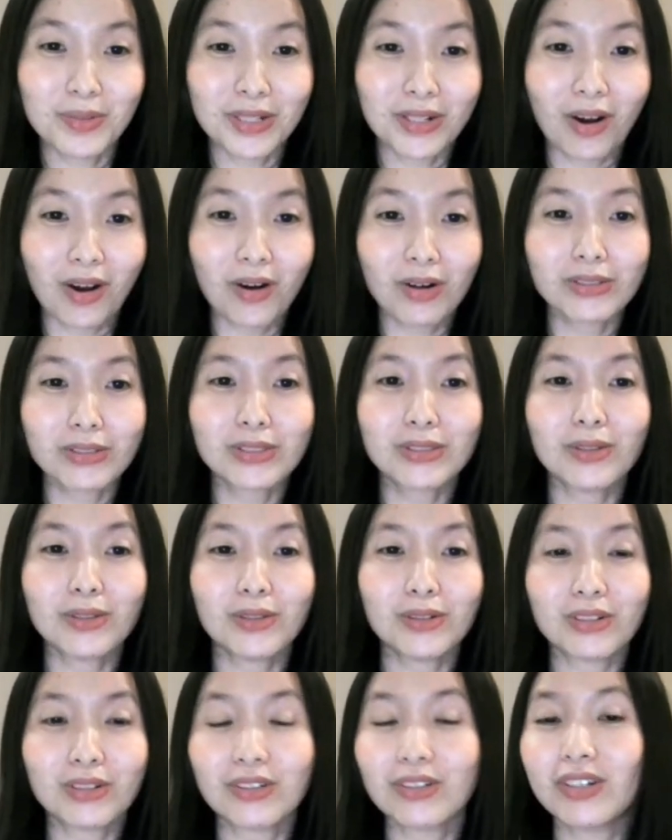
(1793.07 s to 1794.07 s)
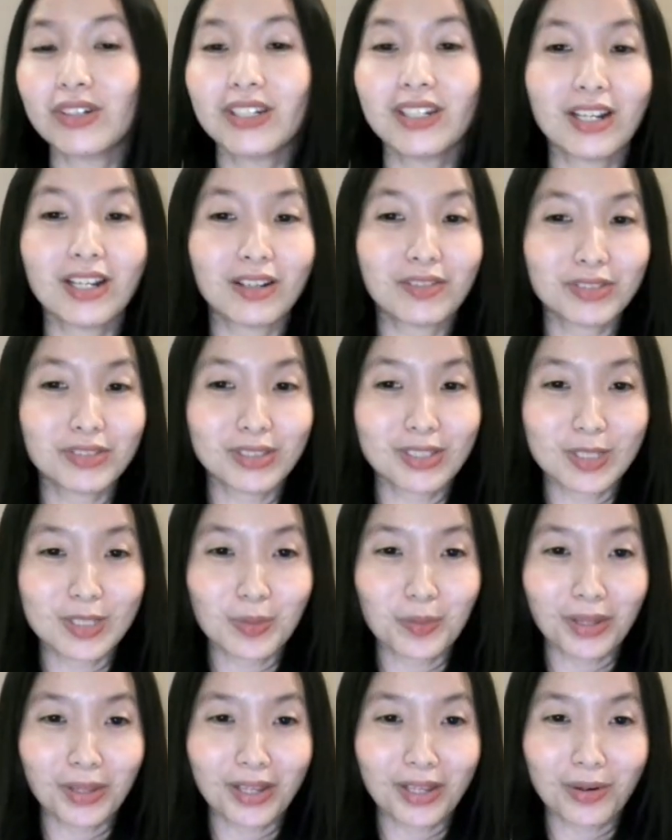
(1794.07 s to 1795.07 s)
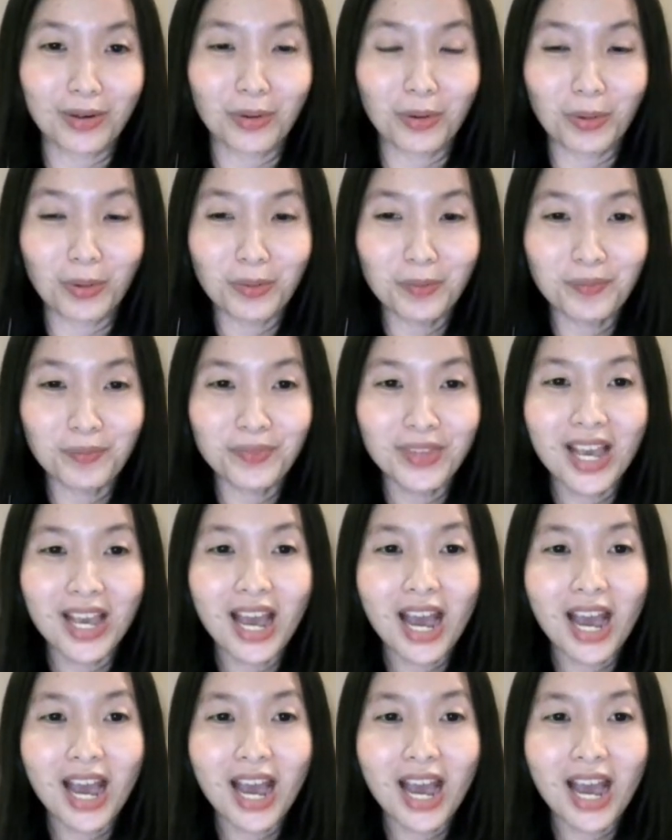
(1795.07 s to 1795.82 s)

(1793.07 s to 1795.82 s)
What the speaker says: but also look good enough to display at home,